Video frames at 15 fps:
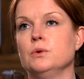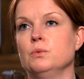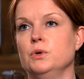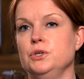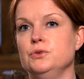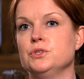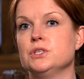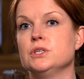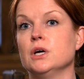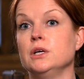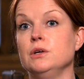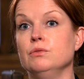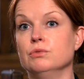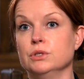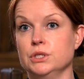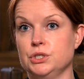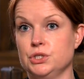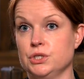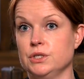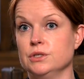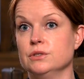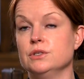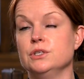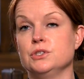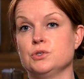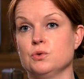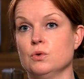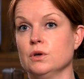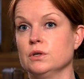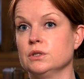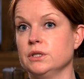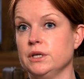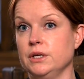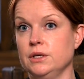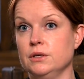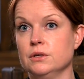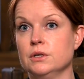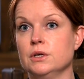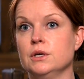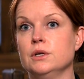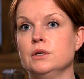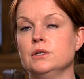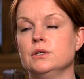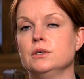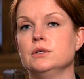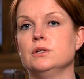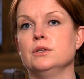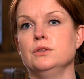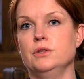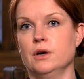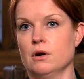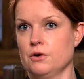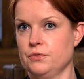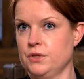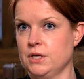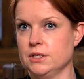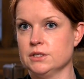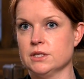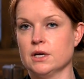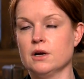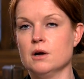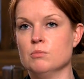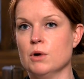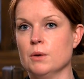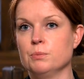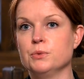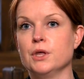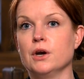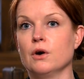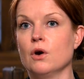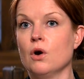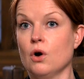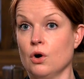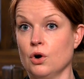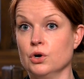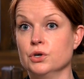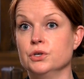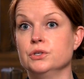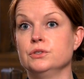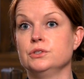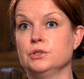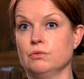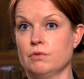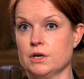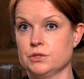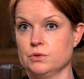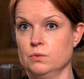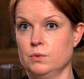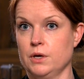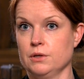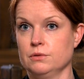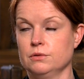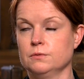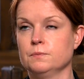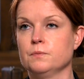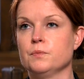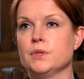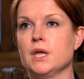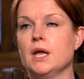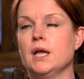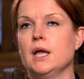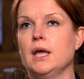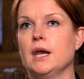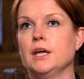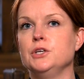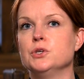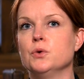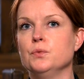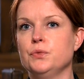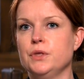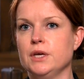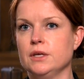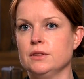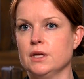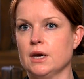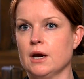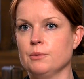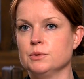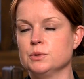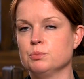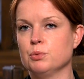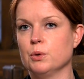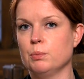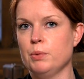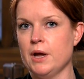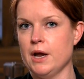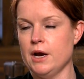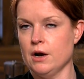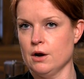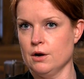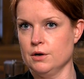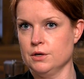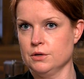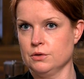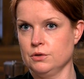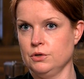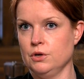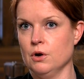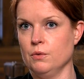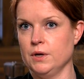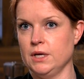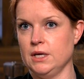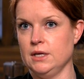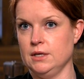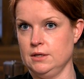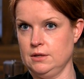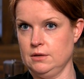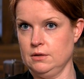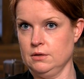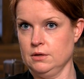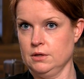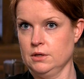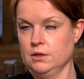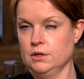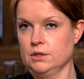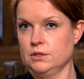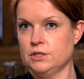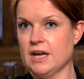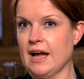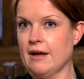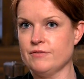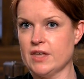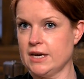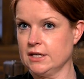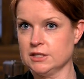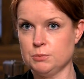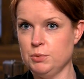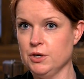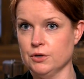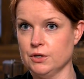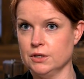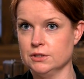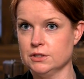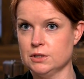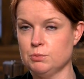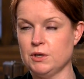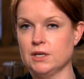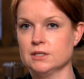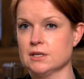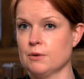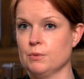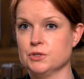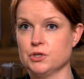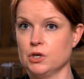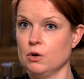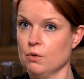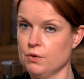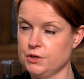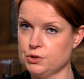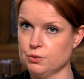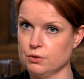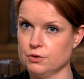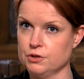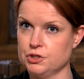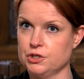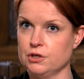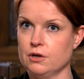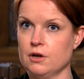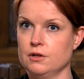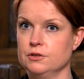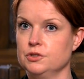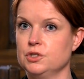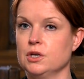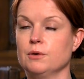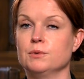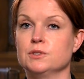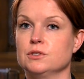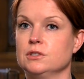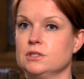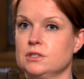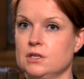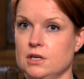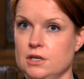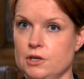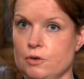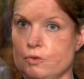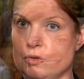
When you study religion historically, there are things that come up that are hard to wrestle with. And I don't think that I was prepared going in to have that experience because I wasn't going to a Christian college and I wasn't studying